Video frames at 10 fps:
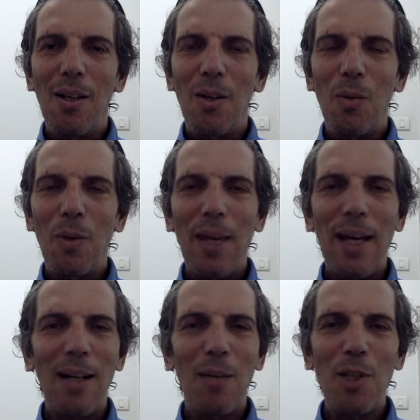With
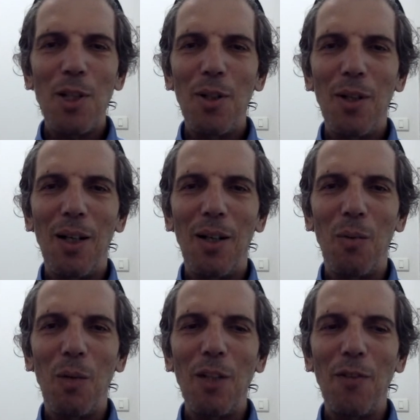that, I wish you a
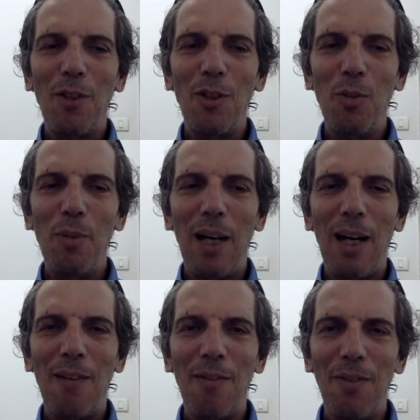wonderful Tu
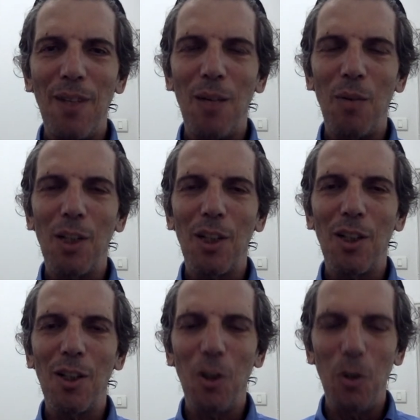B'Av. Uh, we're going to
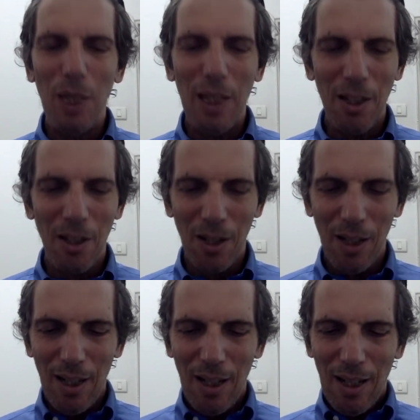conclude here.
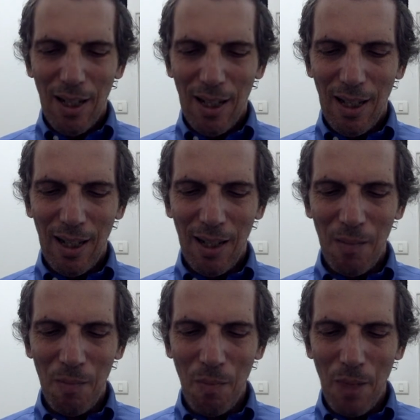
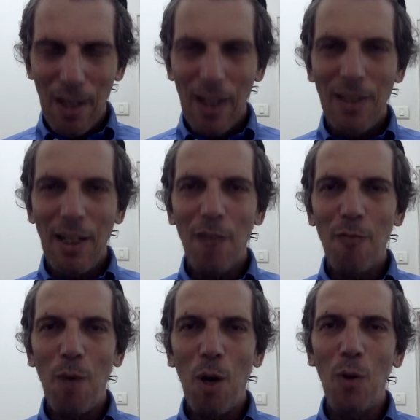Um, a day
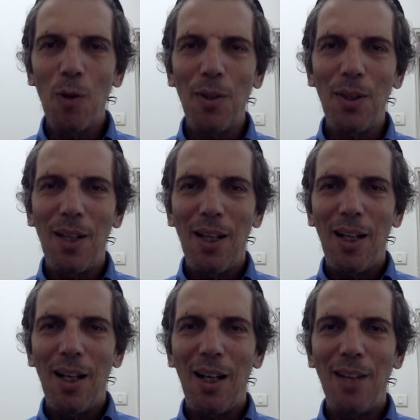of both
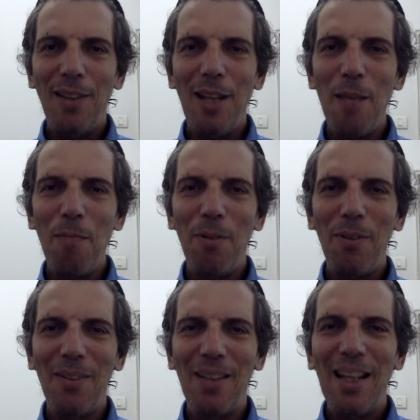uh, deep
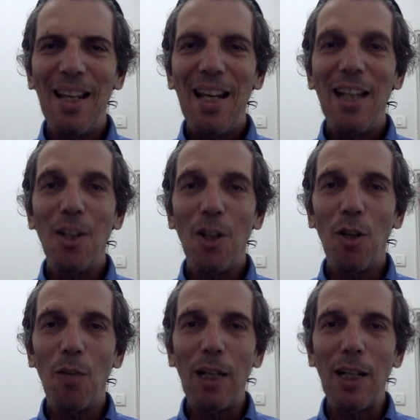
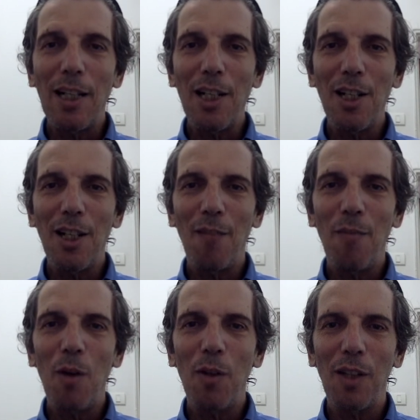internal recognition of
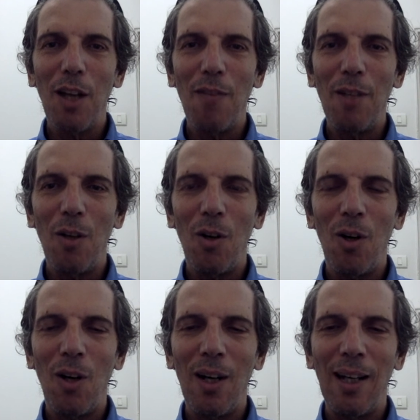both love and
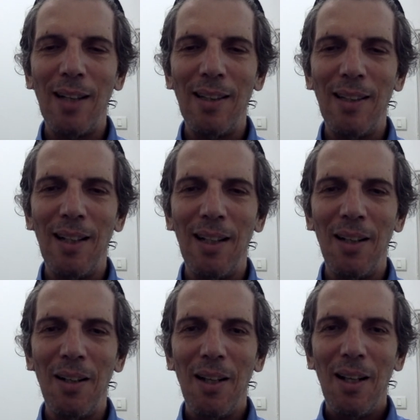awe, and,
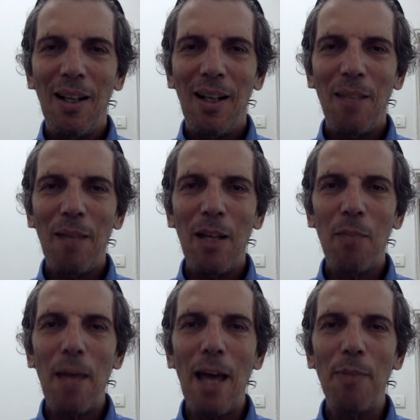uh, and may your
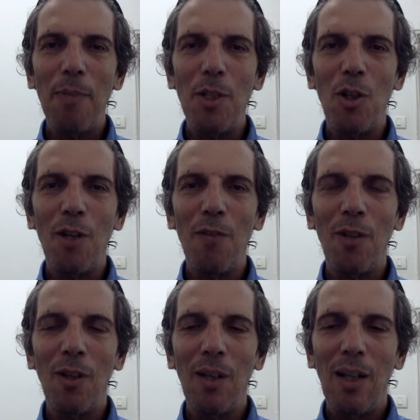path be
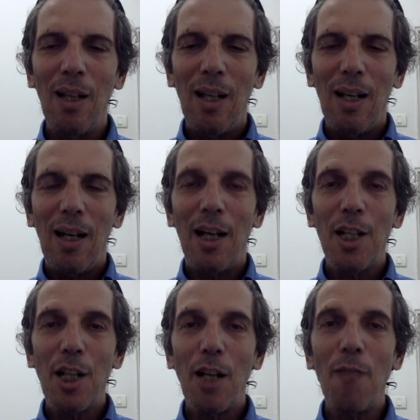joyful. Uh,
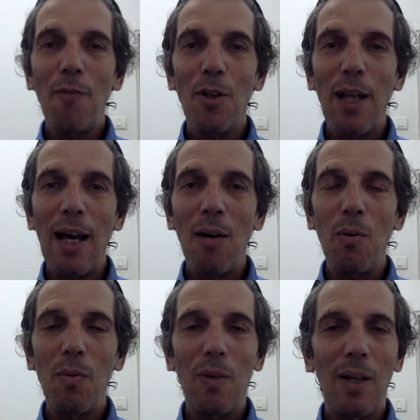shalom for
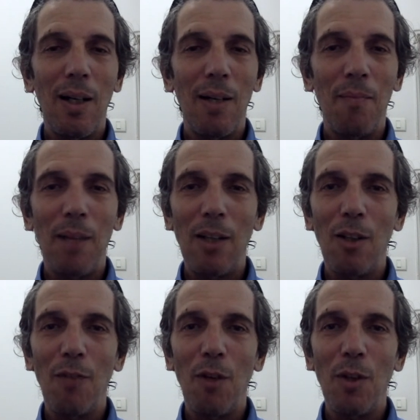now. Um, I
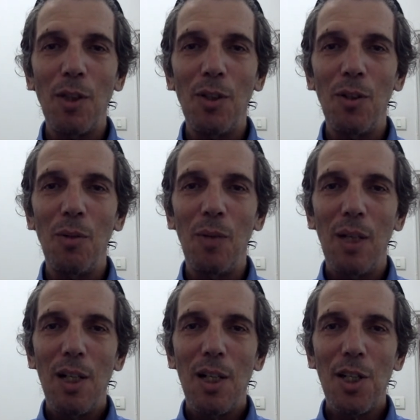look forward to
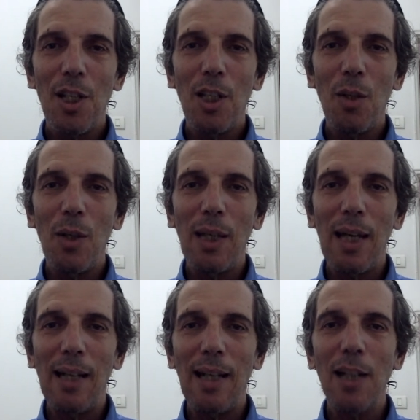seeing you
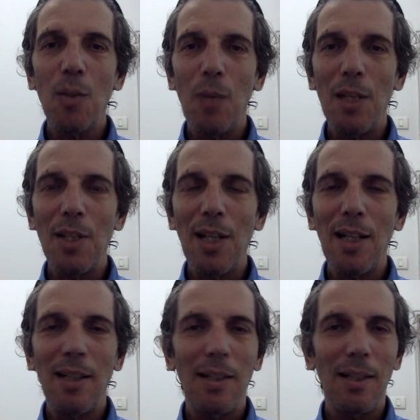again next
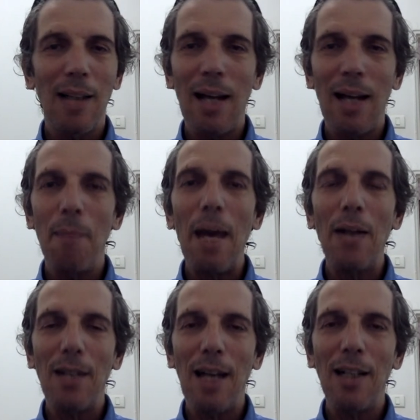Wednesday, night,
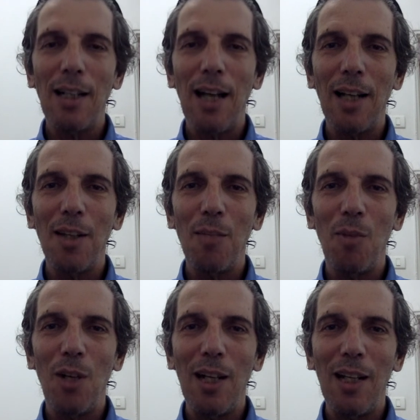about 9 o'clock in the
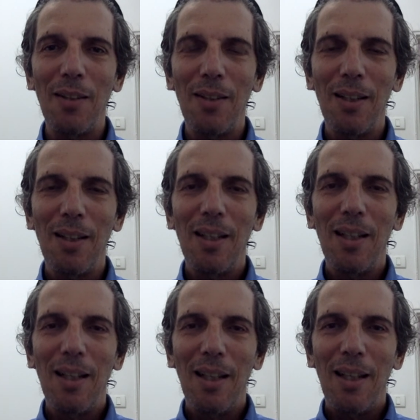morning.
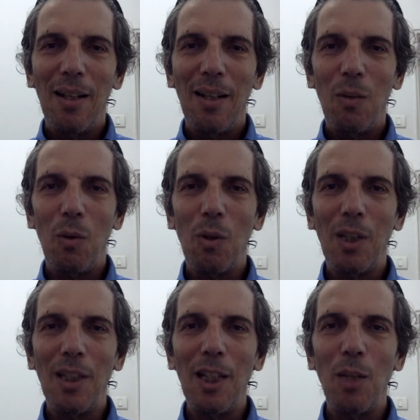We'll
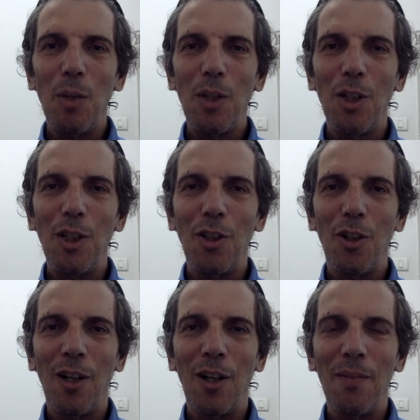continue with good
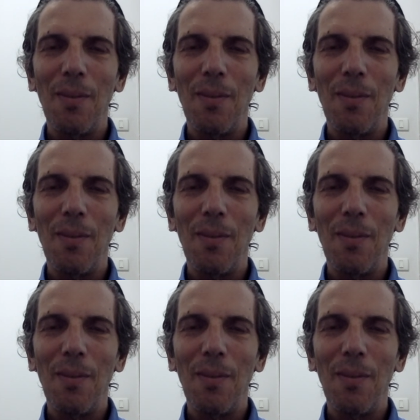Torah.